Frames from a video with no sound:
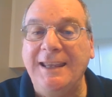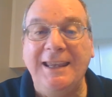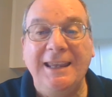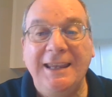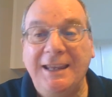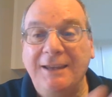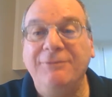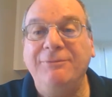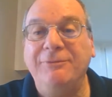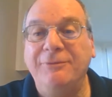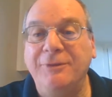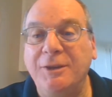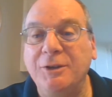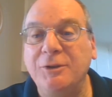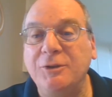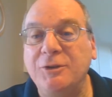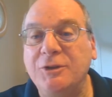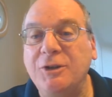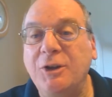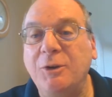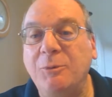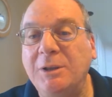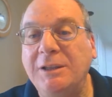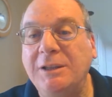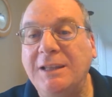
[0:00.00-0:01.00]
If there's
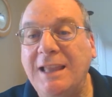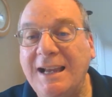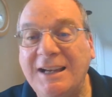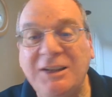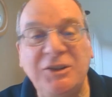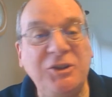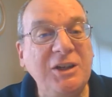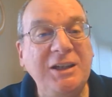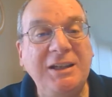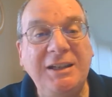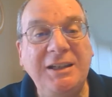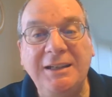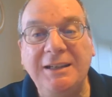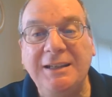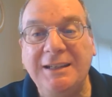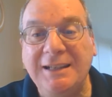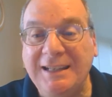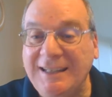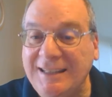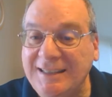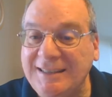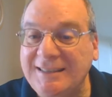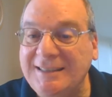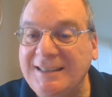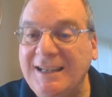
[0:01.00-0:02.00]
no election,
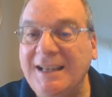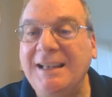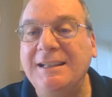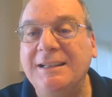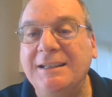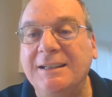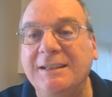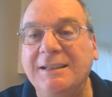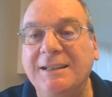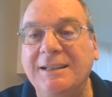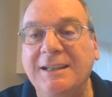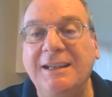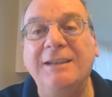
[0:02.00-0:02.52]
he's done.